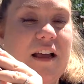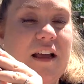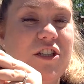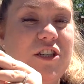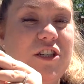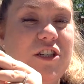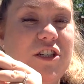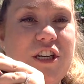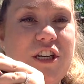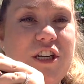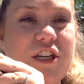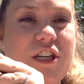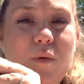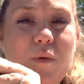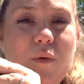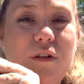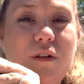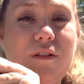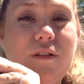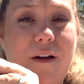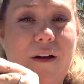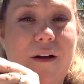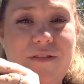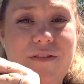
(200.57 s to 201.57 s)
She will
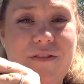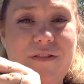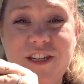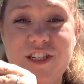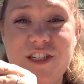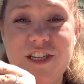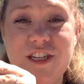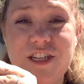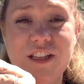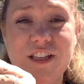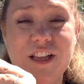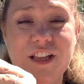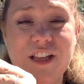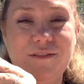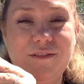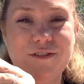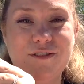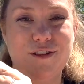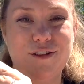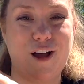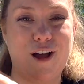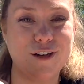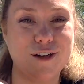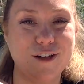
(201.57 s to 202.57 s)
love this. She
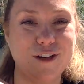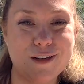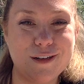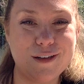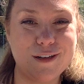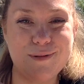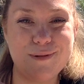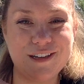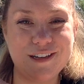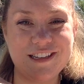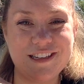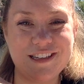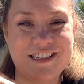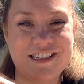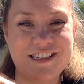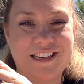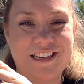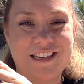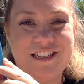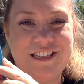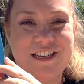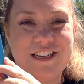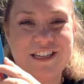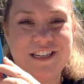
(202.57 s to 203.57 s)
loves logic books
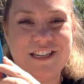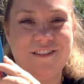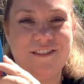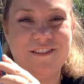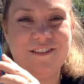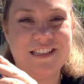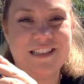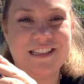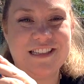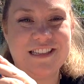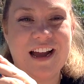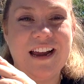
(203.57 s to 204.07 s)
and she loves this